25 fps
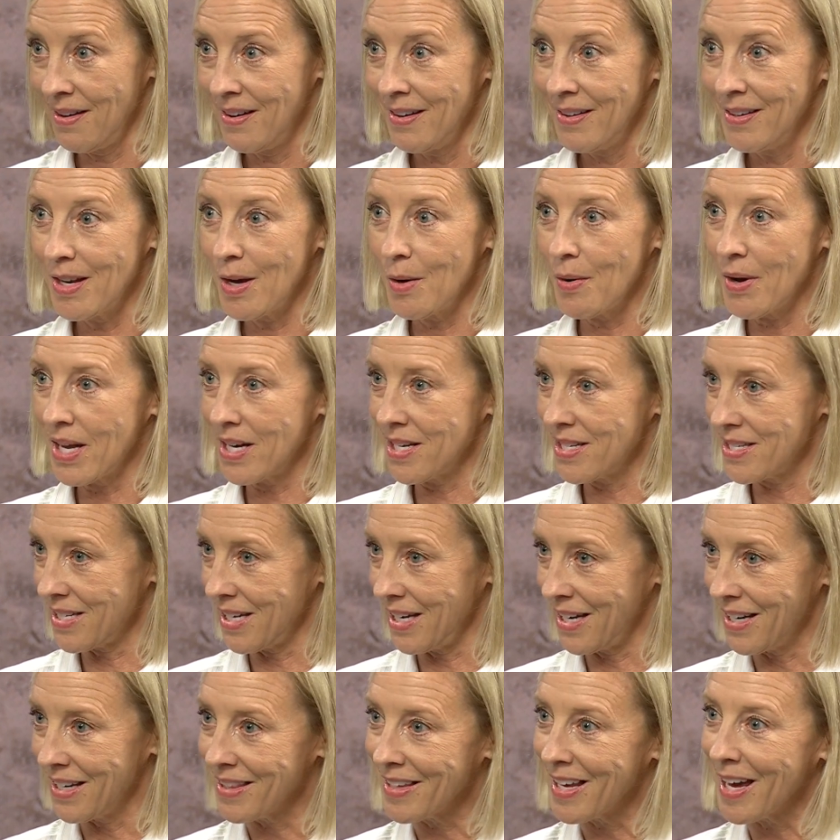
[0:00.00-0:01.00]
know how to
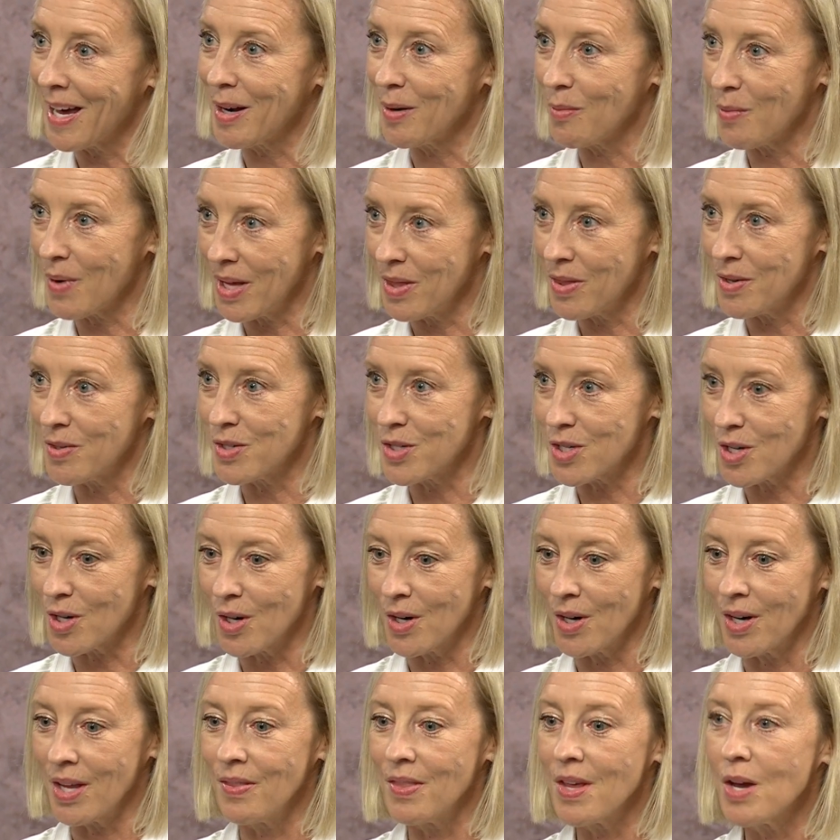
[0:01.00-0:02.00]
stand in line and wait their
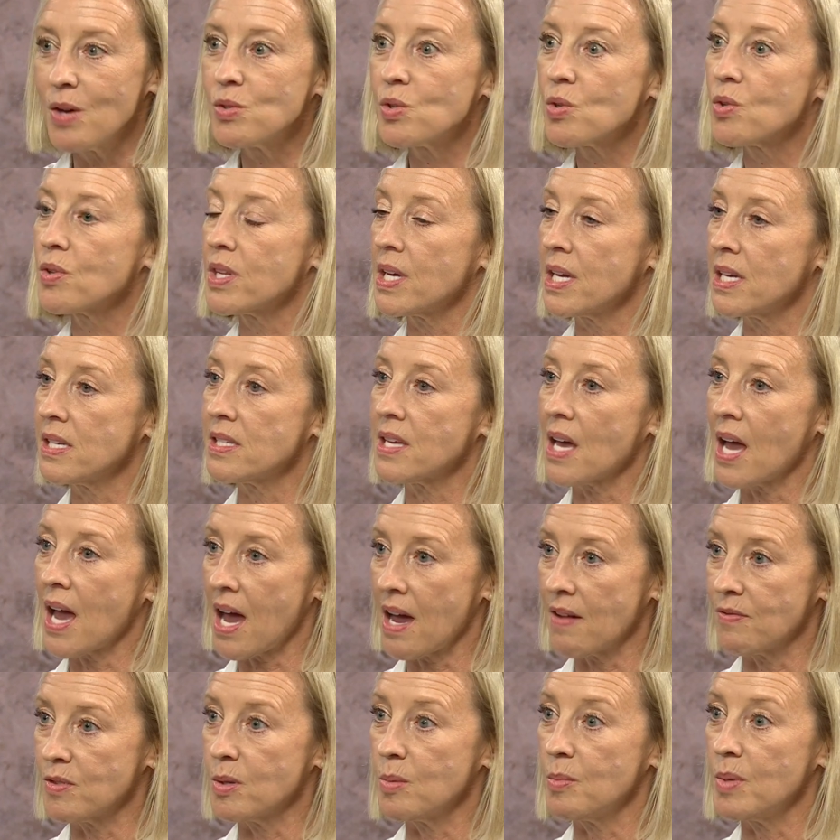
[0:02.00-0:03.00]
turn, and those are things that
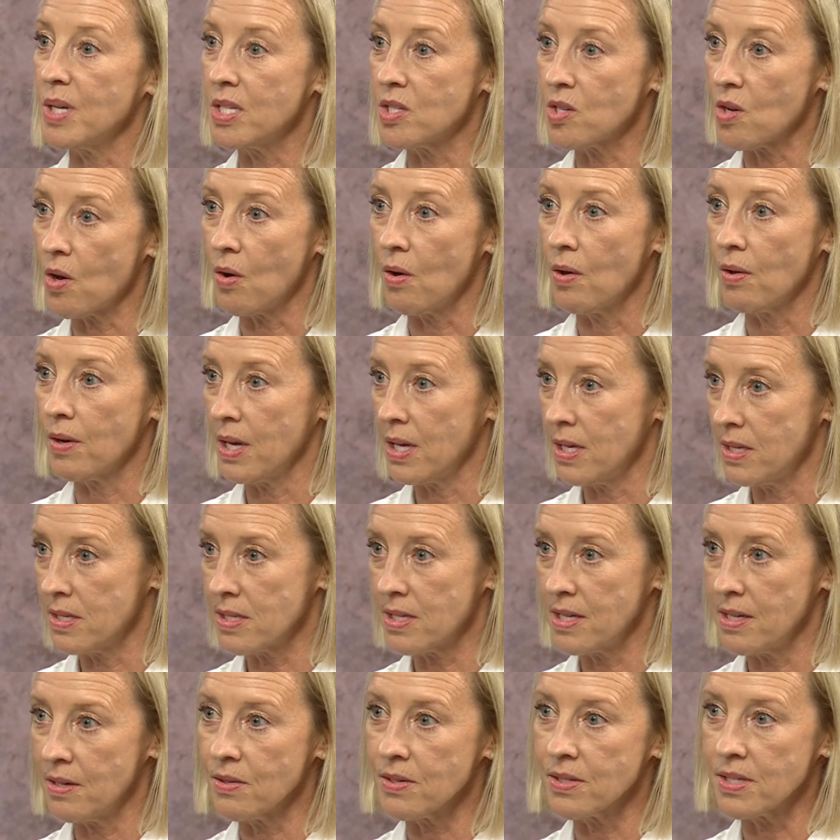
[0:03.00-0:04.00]
have to be taught and
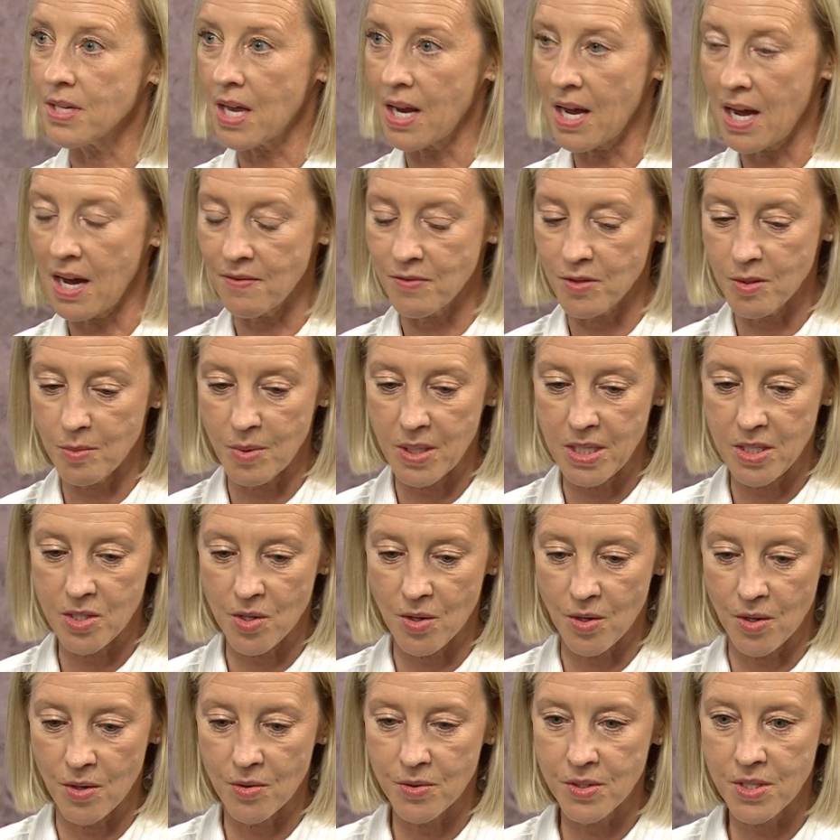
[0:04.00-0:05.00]
skills that have to be
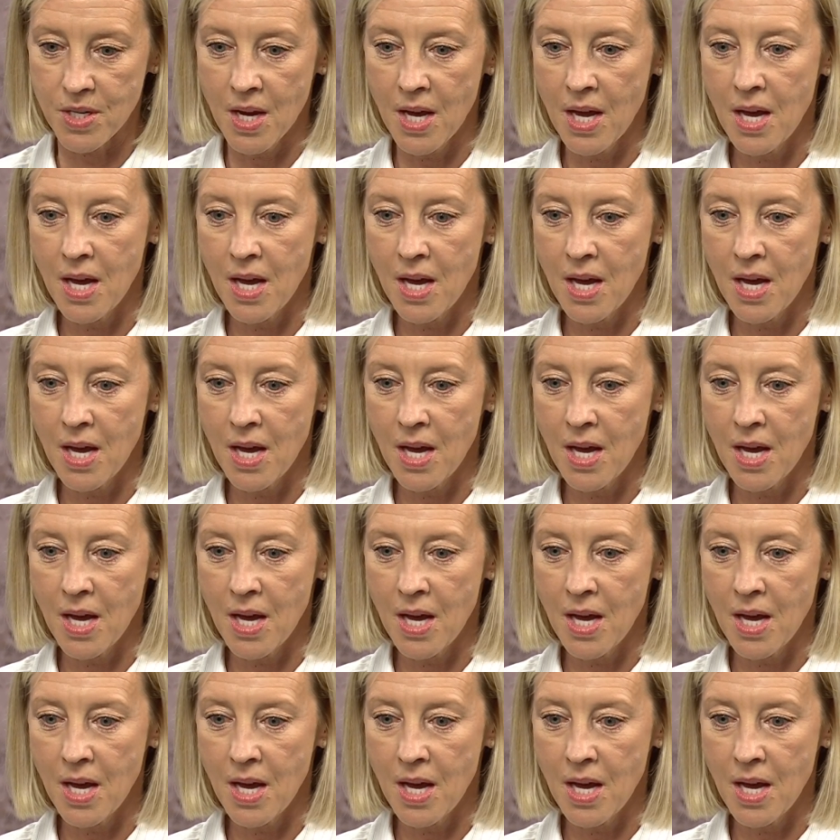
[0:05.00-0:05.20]
taught.